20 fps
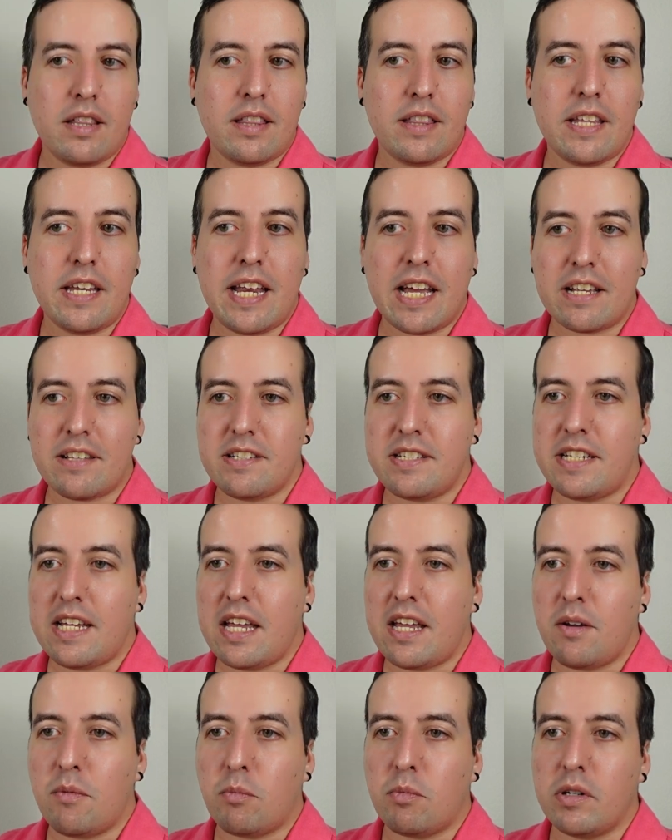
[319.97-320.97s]
The next
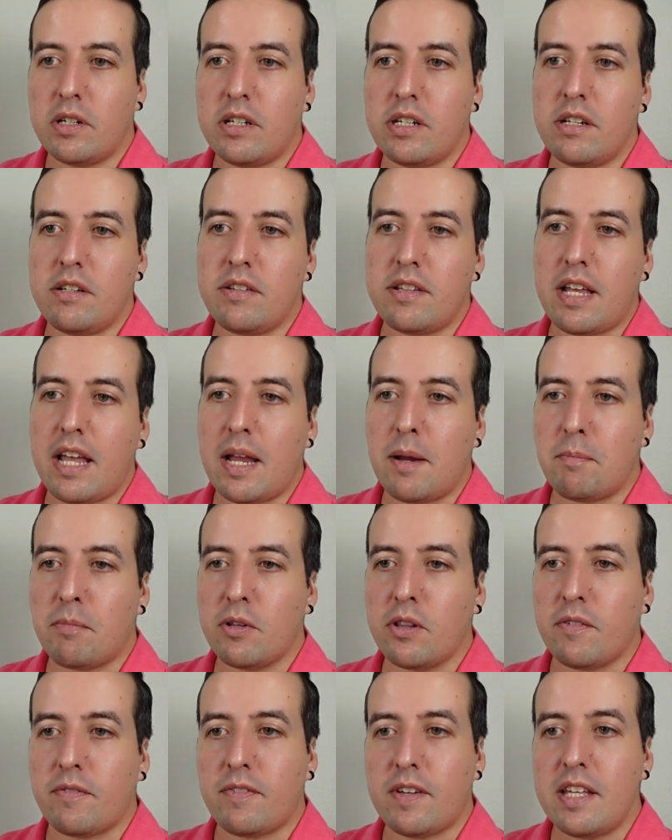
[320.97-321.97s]
day was April
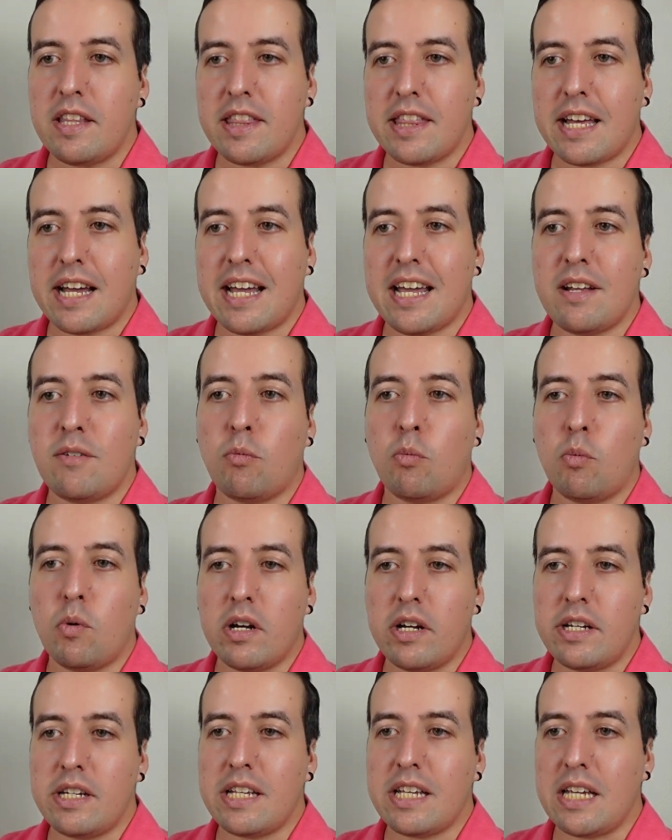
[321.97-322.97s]
the 5th. I had
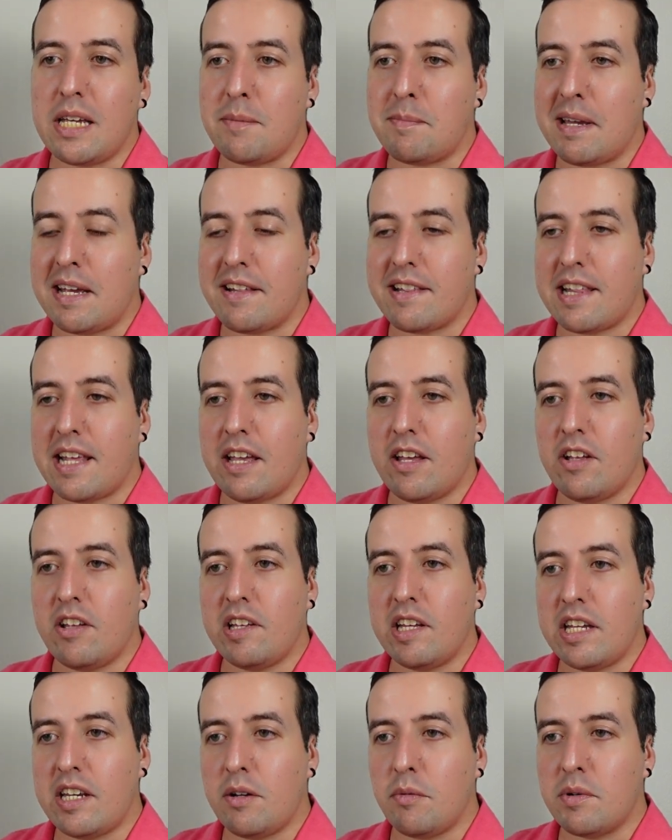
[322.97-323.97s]
one eBay sale,
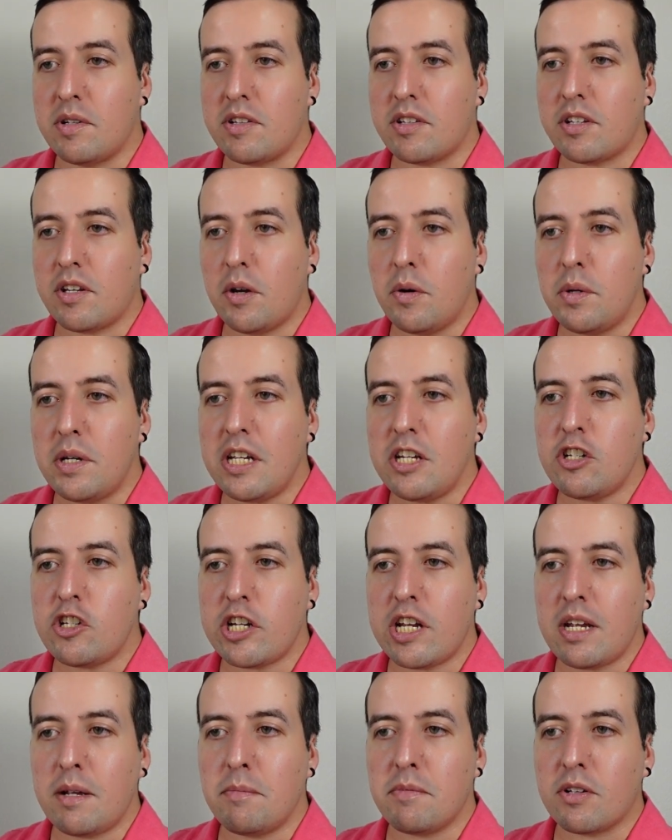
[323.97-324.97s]
and it was Cody
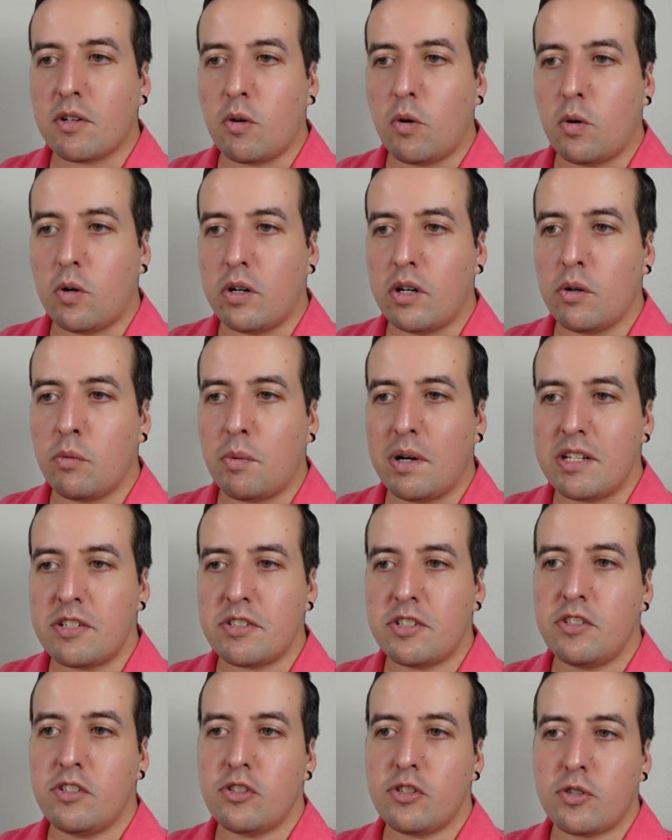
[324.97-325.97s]
James Core
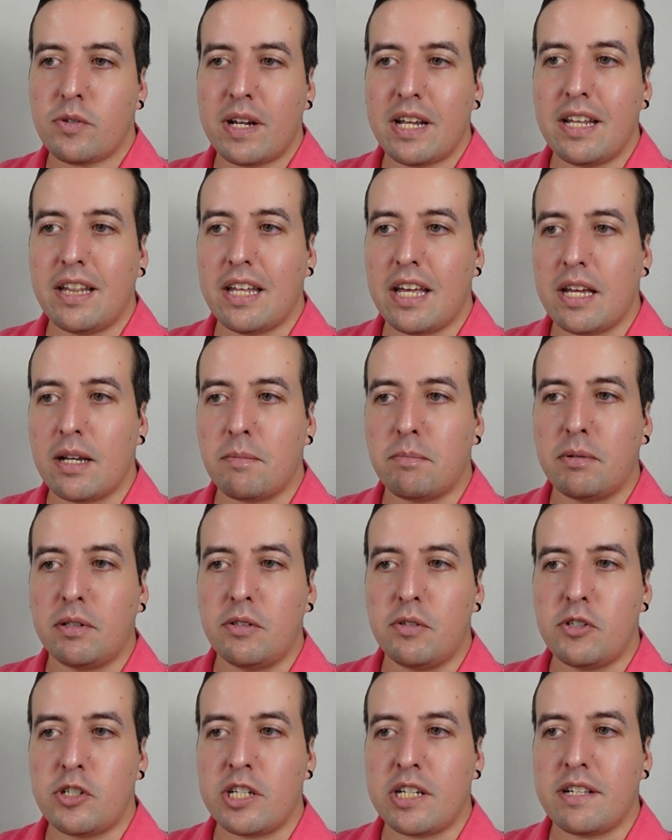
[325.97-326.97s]
Western Straight Leg
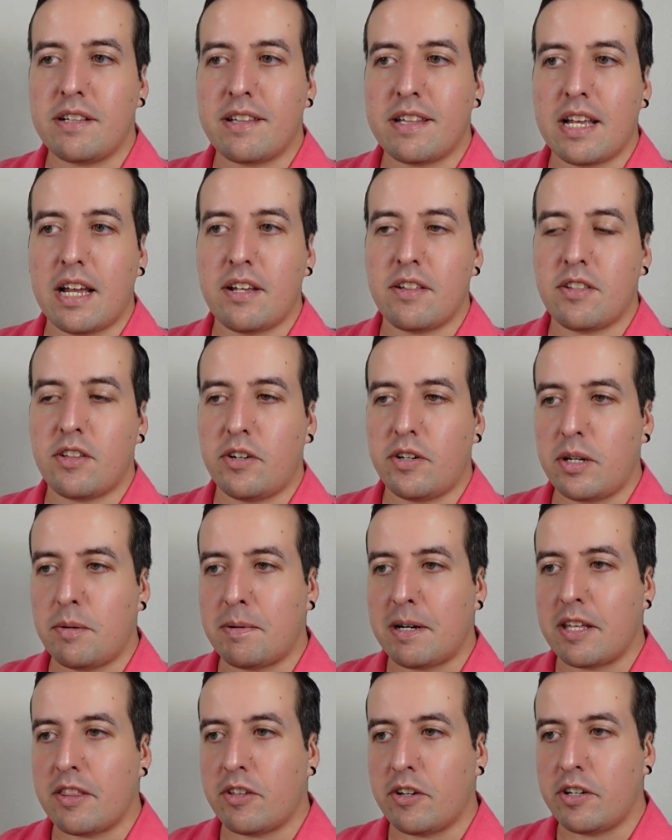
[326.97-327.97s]
Blue Jeans size 30
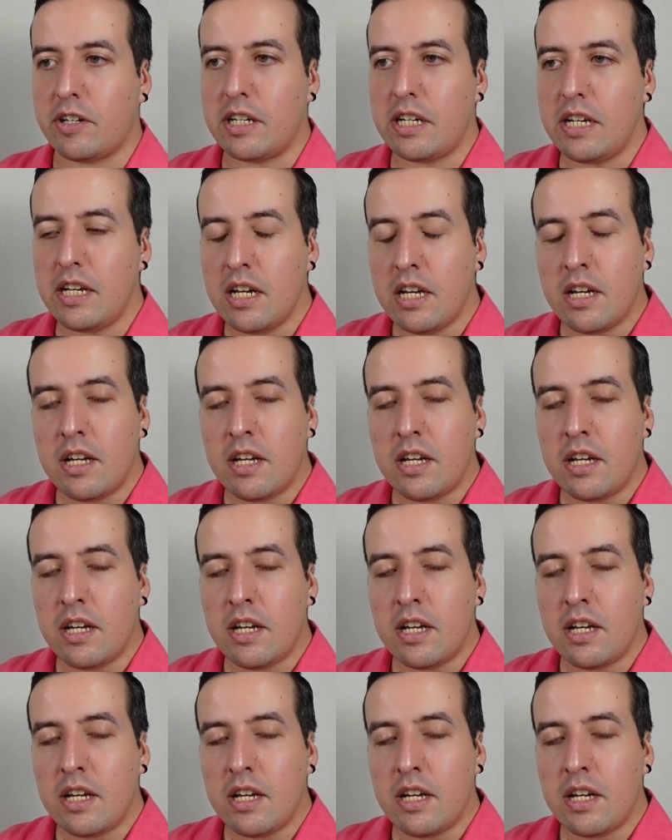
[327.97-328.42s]
by 30.